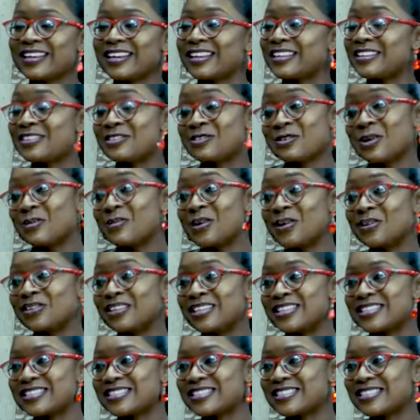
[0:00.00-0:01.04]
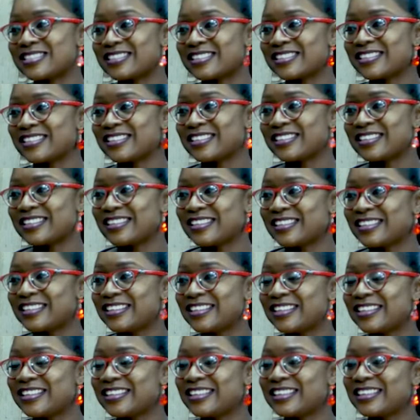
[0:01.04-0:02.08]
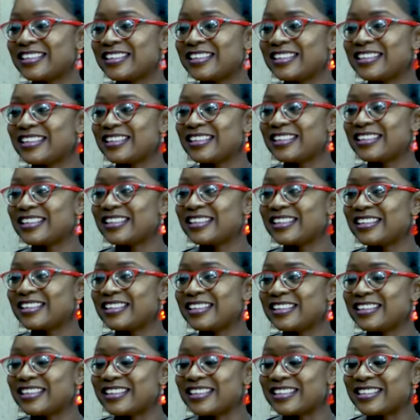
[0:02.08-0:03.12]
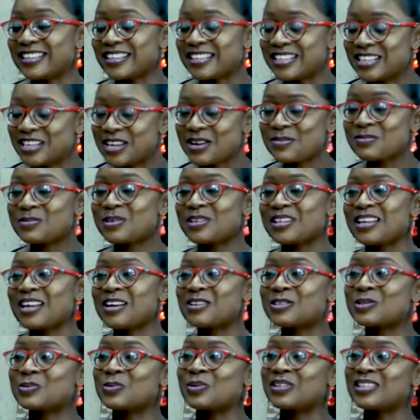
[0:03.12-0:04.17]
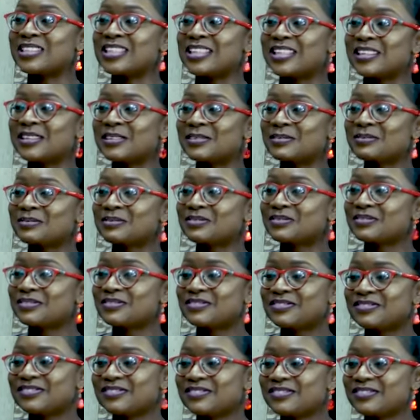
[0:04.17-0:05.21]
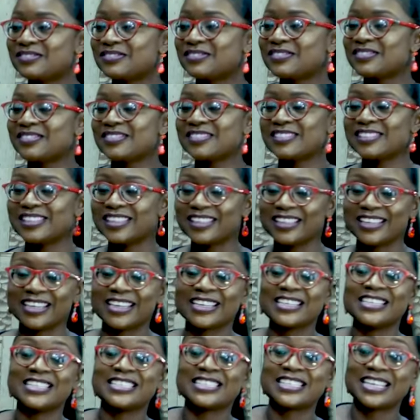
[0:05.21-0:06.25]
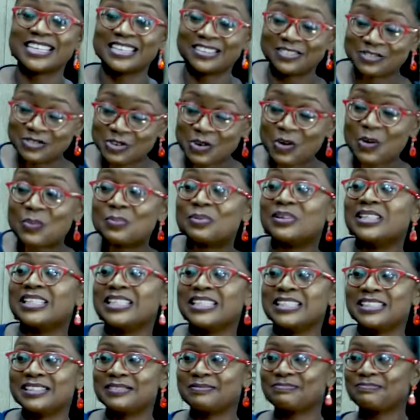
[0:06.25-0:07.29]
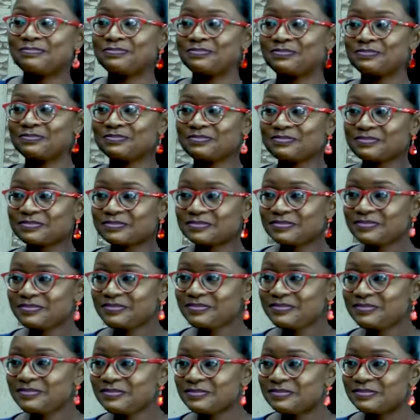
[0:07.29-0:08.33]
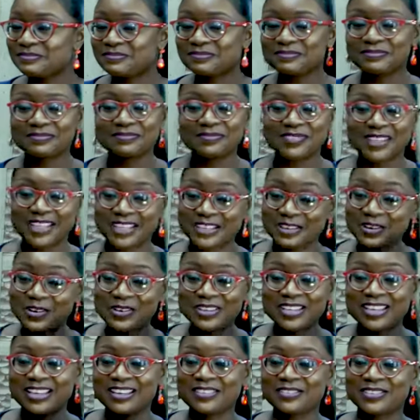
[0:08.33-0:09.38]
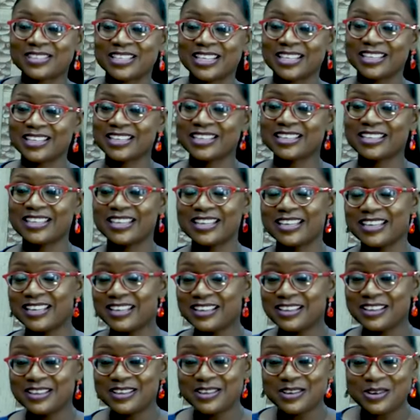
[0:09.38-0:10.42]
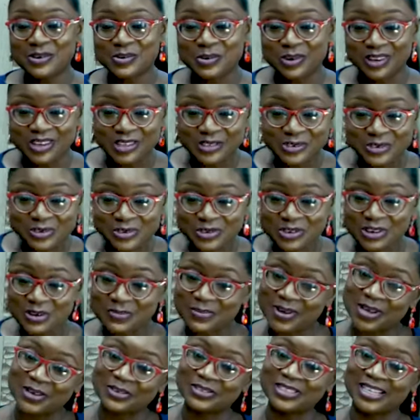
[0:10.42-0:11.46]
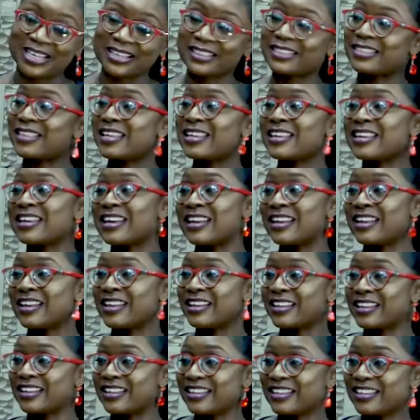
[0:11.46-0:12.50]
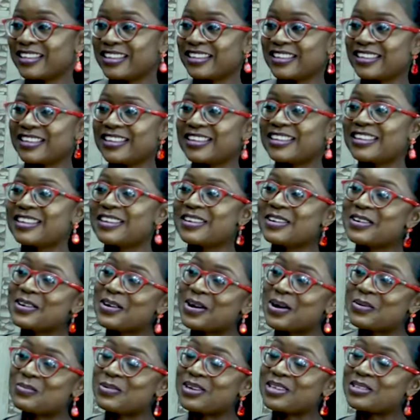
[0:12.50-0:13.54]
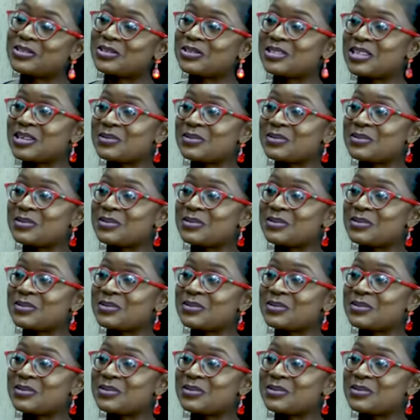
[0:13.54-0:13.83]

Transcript: I didn't know about this. And then he came to the house one day, and he said it openly. He called her and was like, what I told you about, I think I'm ready to